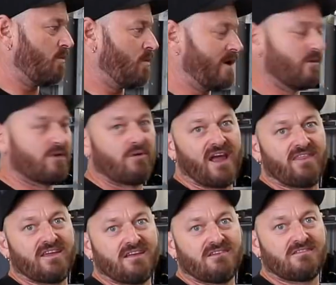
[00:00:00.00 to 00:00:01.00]
where we route
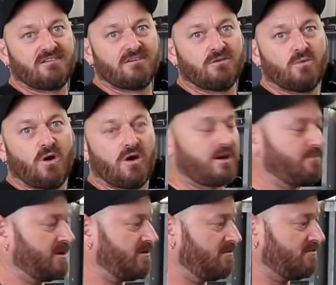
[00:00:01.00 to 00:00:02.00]
the ECU wiring,
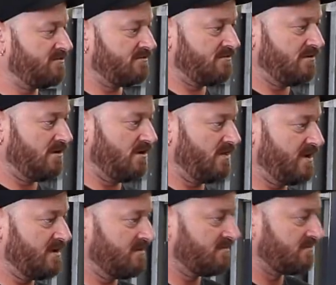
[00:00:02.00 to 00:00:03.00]
because on
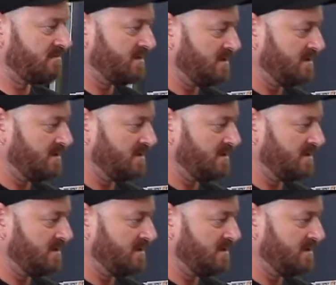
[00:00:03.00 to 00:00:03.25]
these,